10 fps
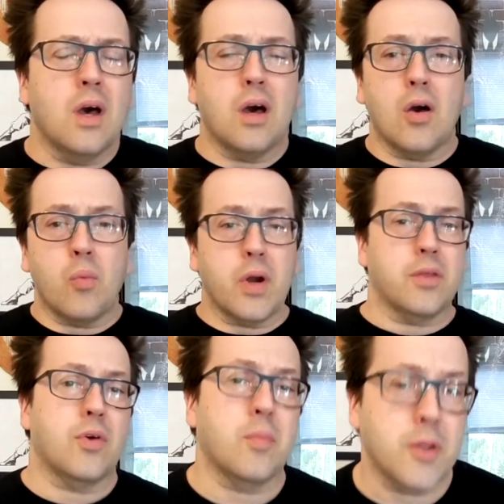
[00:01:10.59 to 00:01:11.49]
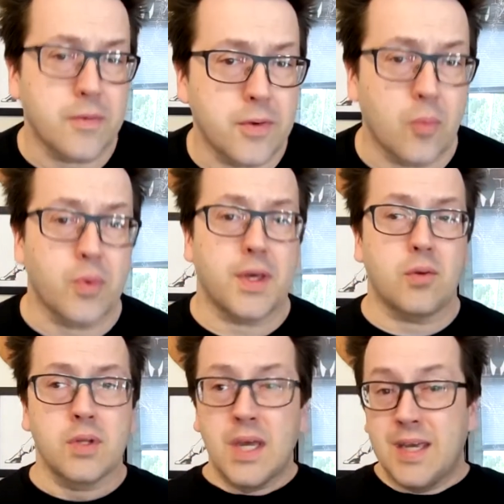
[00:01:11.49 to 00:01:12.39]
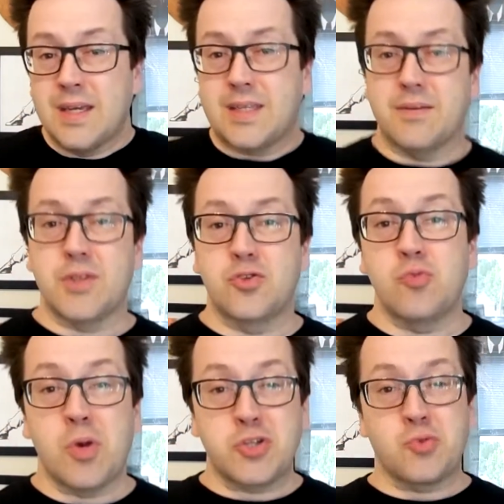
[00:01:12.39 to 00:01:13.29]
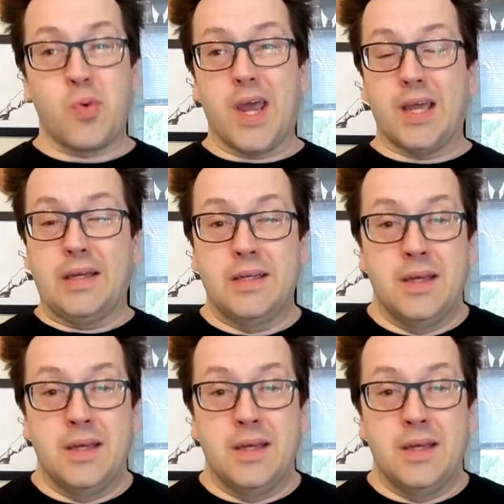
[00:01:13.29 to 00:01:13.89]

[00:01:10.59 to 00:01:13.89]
what I thought about the film without giving too much away.